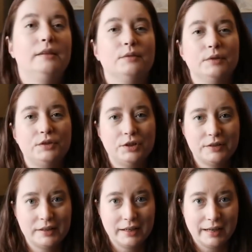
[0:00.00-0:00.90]
this was
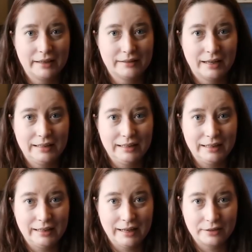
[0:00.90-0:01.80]
just in case I
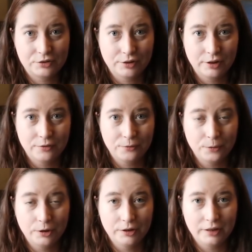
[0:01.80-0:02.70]
needed extra
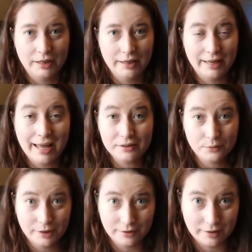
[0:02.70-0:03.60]
for the cat
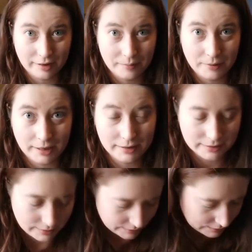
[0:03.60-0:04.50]
sweater that I made.
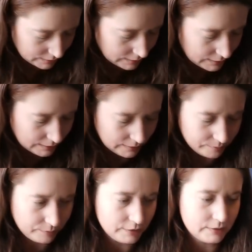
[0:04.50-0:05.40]

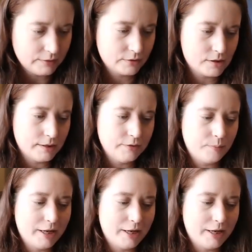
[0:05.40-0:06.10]
This is called